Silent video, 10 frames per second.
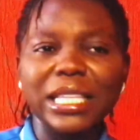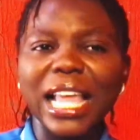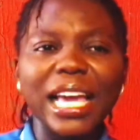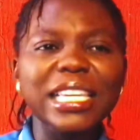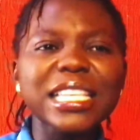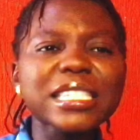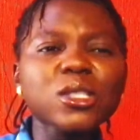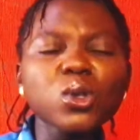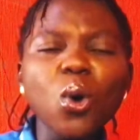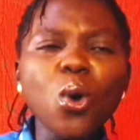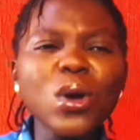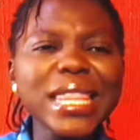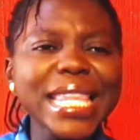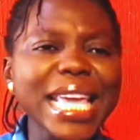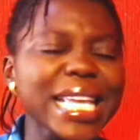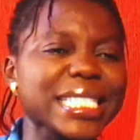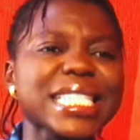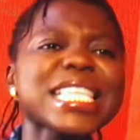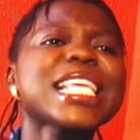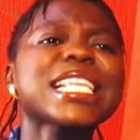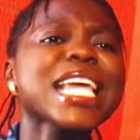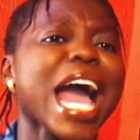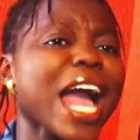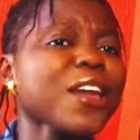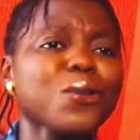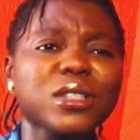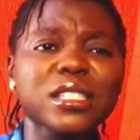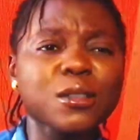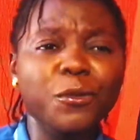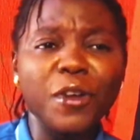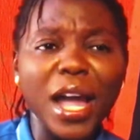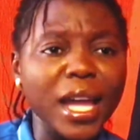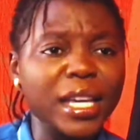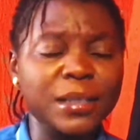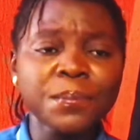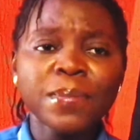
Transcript: Like, it's so neatly ironed. It's fine.